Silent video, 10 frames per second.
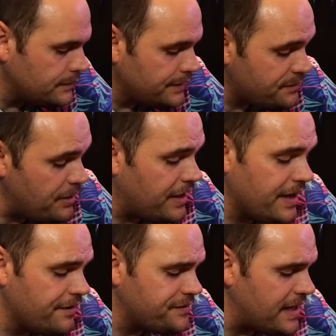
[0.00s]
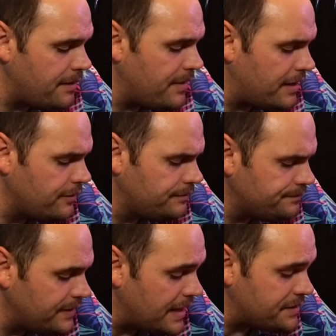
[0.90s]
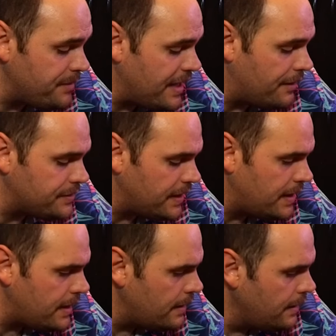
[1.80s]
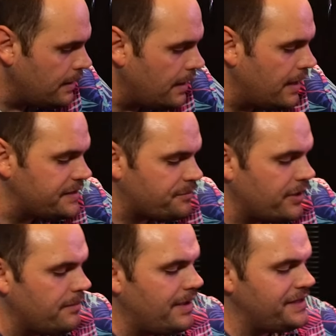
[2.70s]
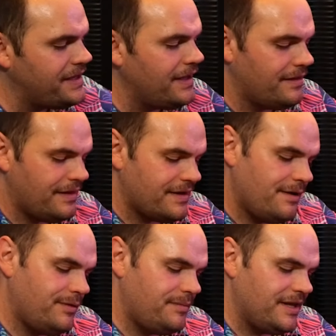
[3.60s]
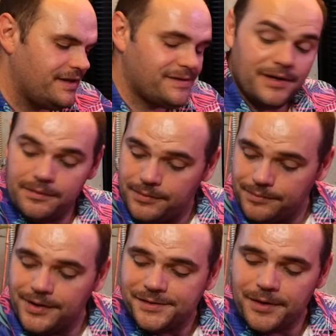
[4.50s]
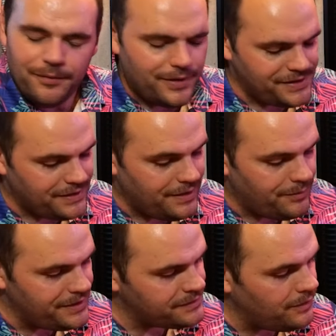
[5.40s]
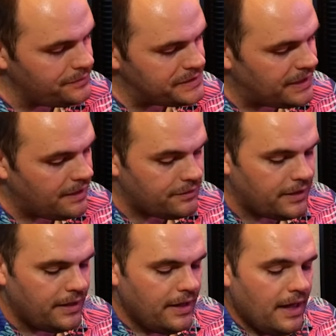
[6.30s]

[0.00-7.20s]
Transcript: Speaking of sentimental, not to be outdone, it's pretty amazing that they would be this. There must be a reason they were this close together.